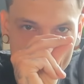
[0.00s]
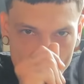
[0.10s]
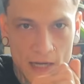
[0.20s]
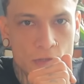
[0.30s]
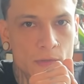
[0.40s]

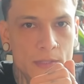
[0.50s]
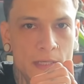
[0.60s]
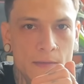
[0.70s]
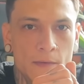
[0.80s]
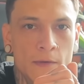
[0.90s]

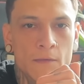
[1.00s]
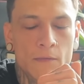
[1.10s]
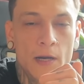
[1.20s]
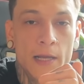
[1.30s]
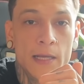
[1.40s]
naturally,
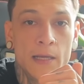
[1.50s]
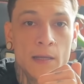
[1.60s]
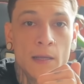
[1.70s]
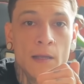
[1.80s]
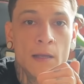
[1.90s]
right?
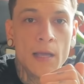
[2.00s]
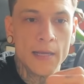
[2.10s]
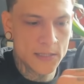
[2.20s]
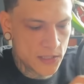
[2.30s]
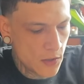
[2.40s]

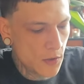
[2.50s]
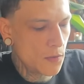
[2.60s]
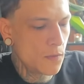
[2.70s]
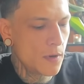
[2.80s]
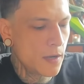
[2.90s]
And
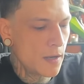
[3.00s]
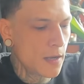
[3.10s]
so